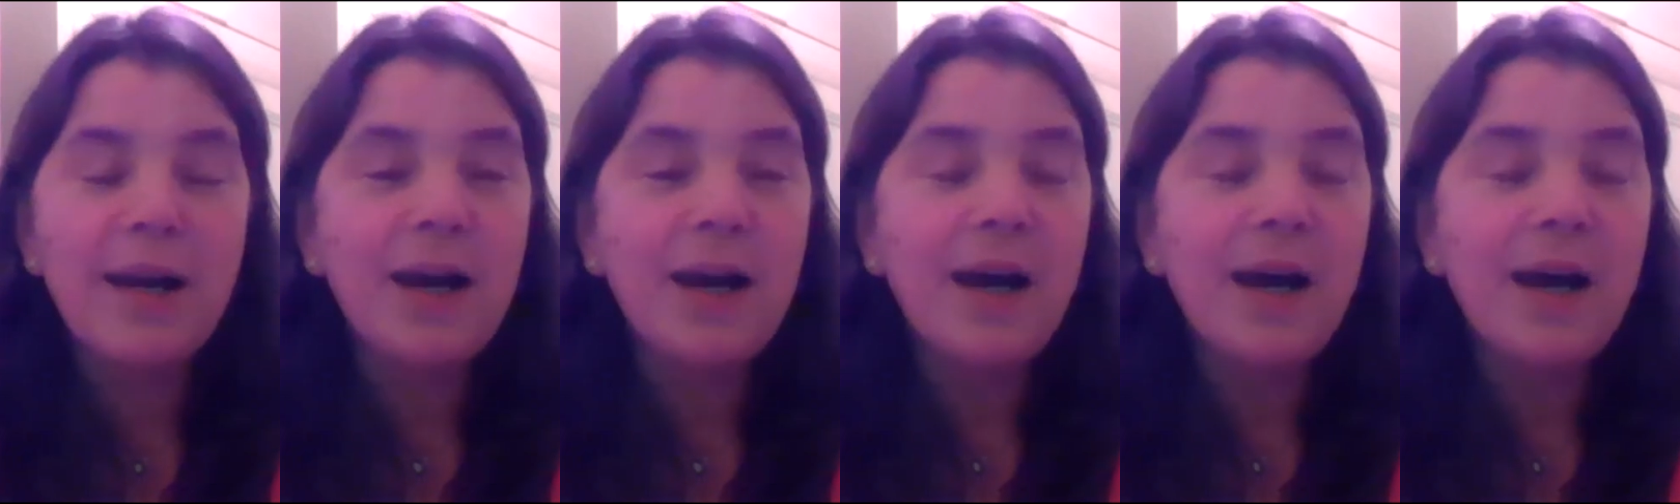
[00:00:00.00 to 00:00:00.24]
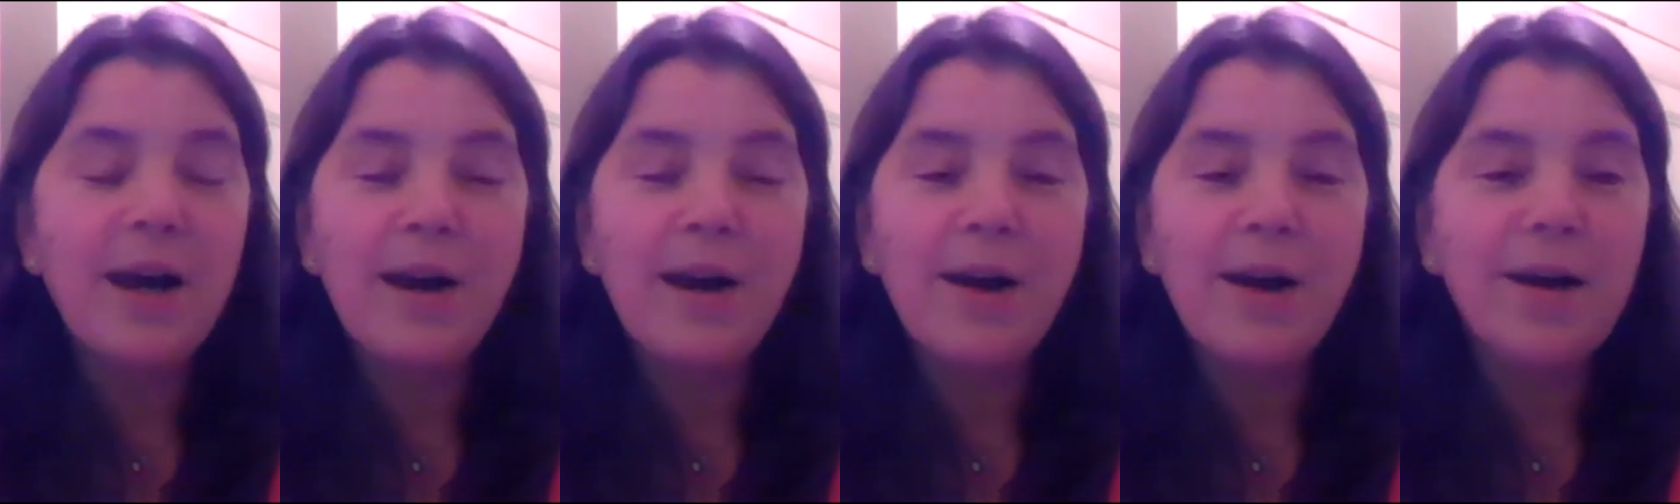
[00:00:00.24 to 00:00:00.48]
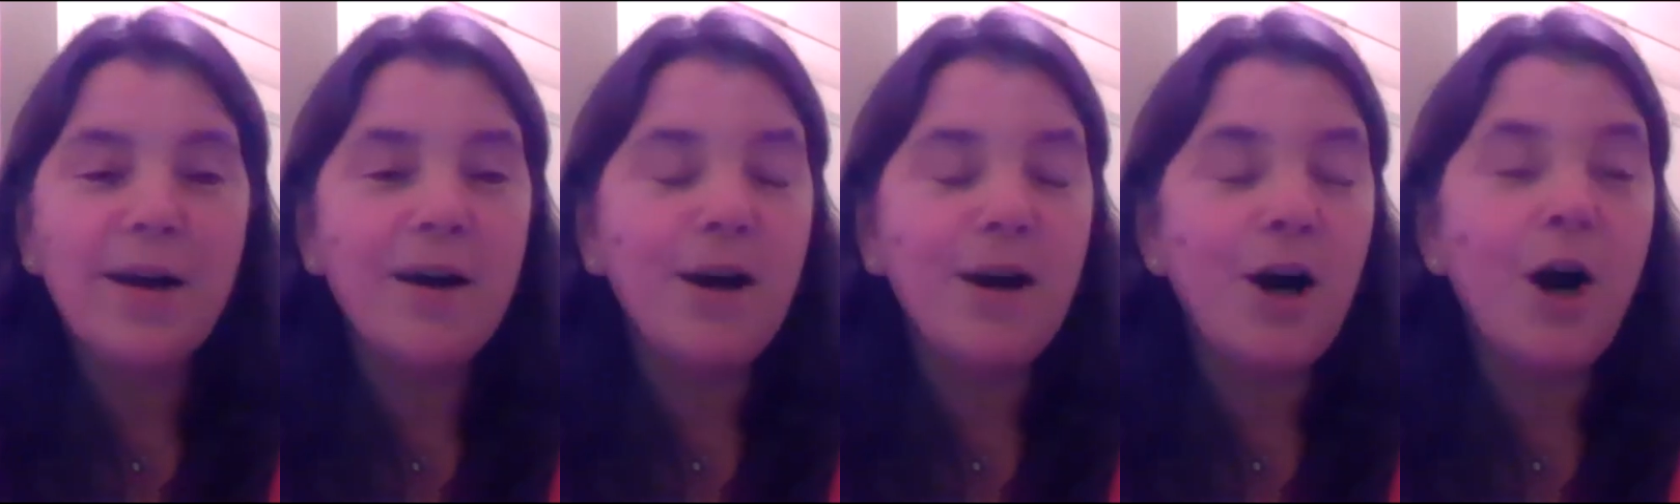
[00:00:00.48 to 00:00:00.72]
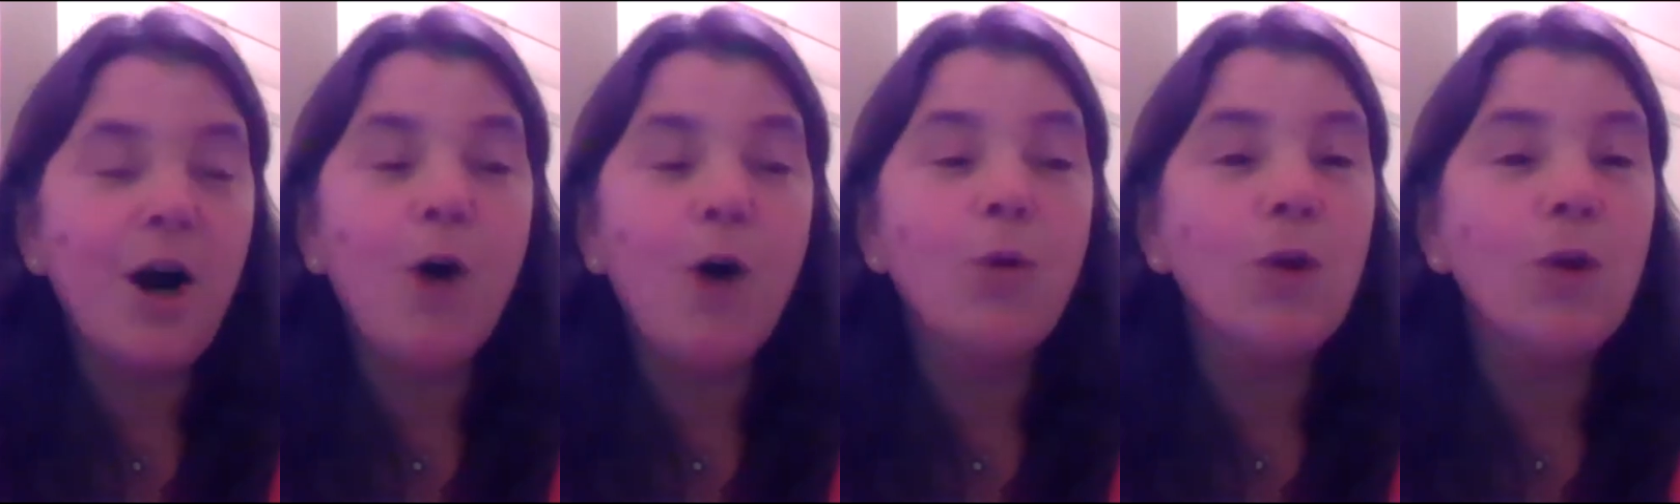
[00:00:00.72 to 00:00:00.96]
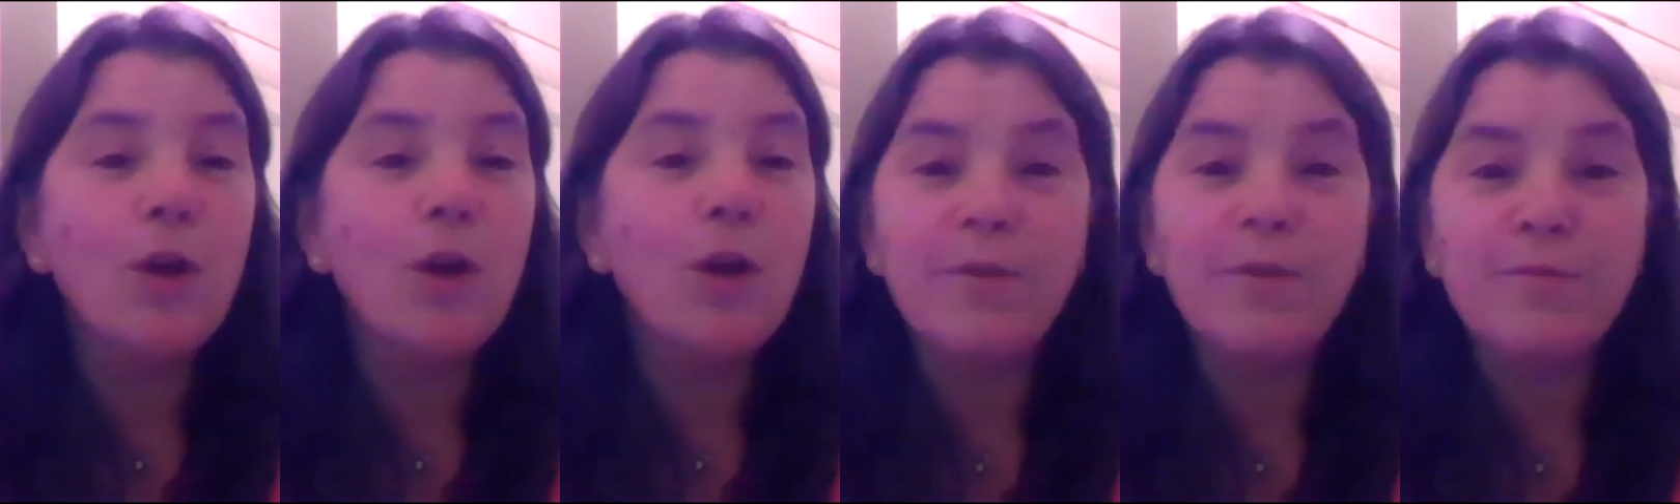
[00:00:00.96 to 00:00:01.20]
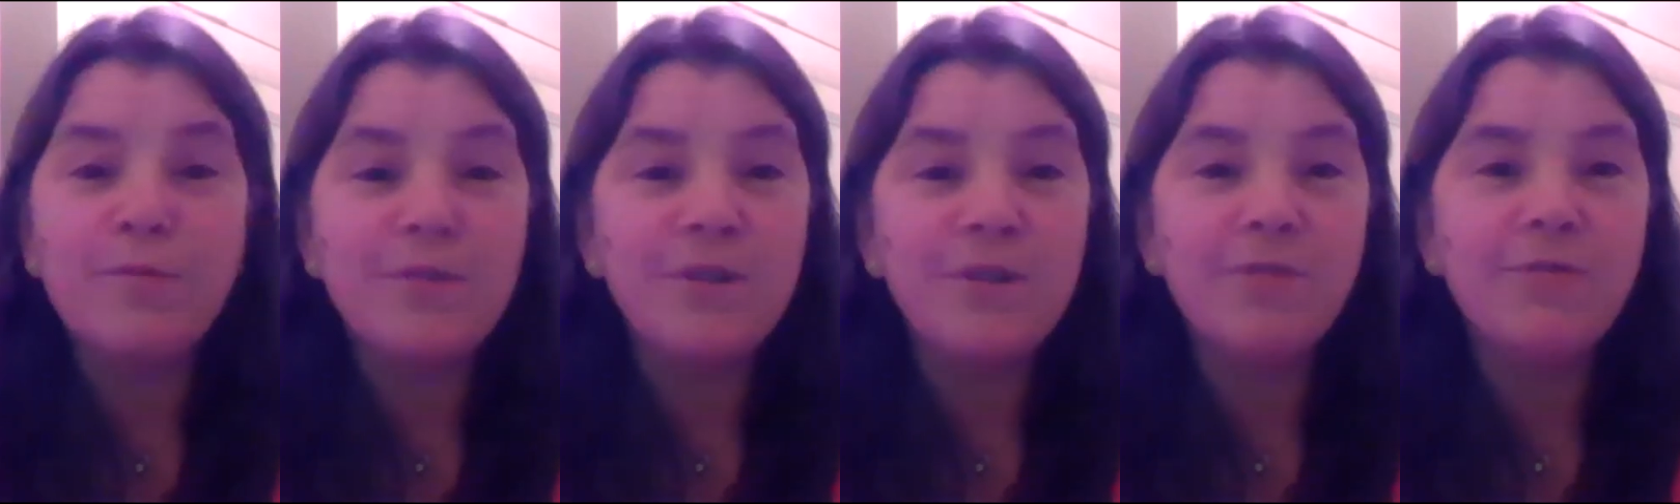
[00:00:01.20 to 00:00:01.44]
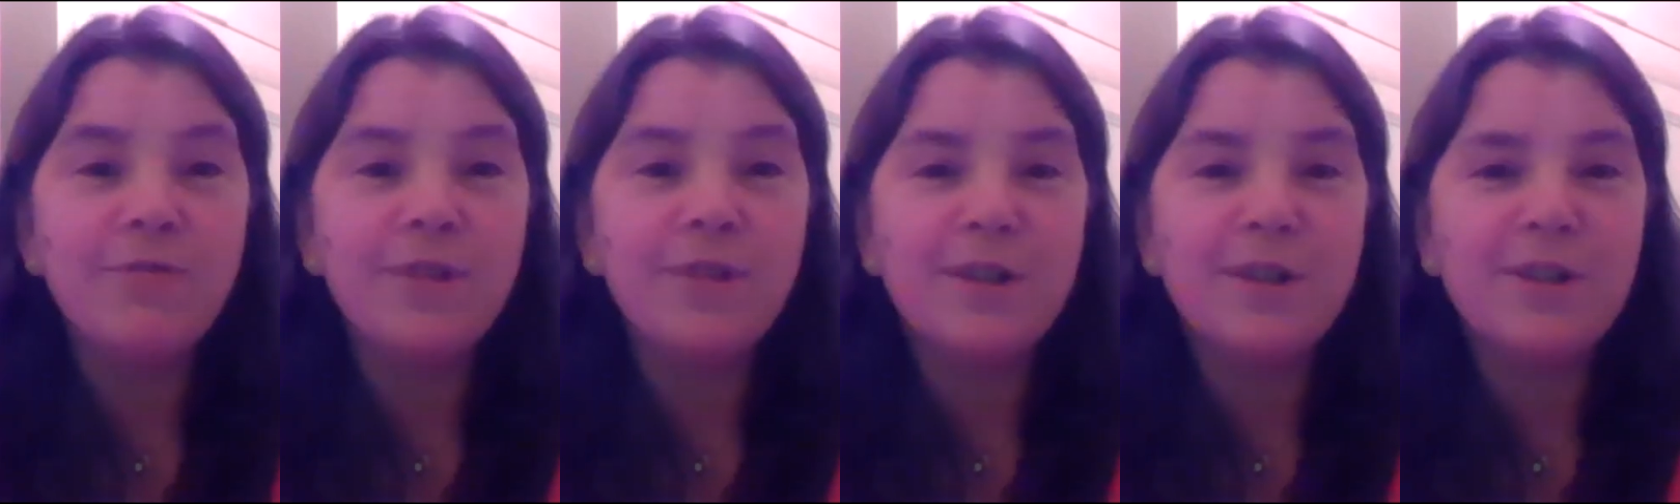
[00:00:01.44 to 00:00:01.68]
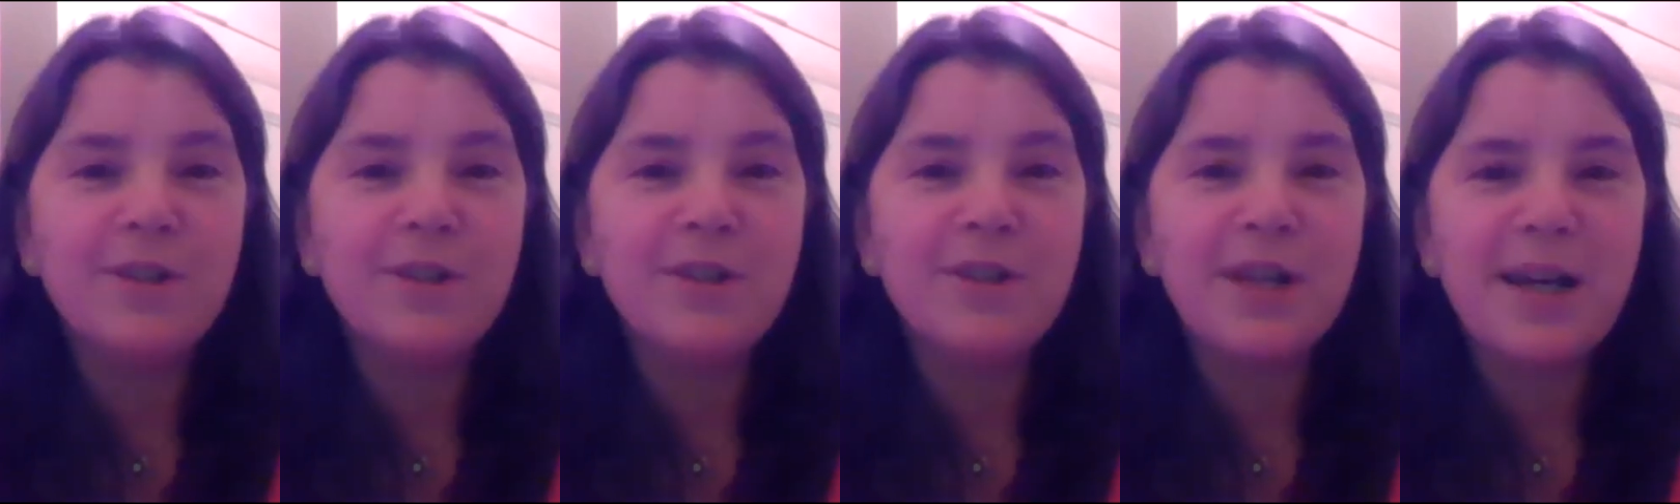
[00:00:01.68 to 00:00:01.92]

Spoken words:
a whole lot of different